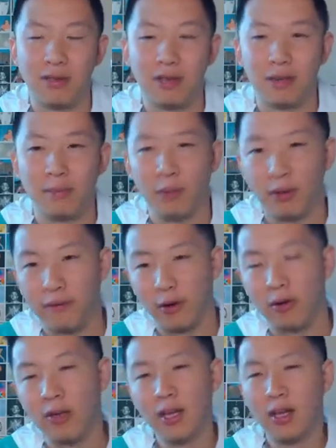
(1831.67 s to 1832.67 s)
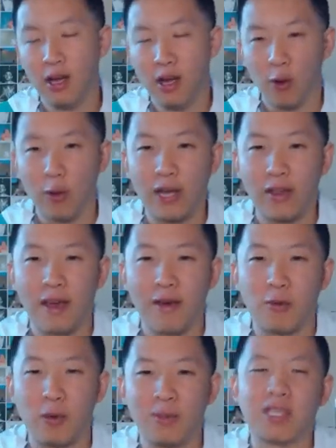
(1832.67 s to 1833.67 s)
So, beautiful. We get the KO on
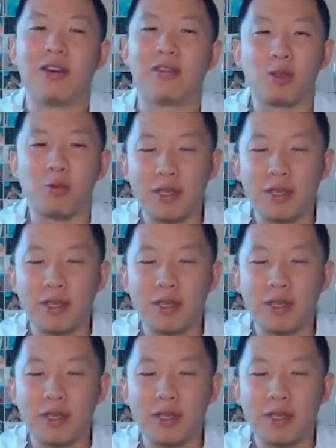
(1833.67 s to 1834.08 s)
a Whimsicott. This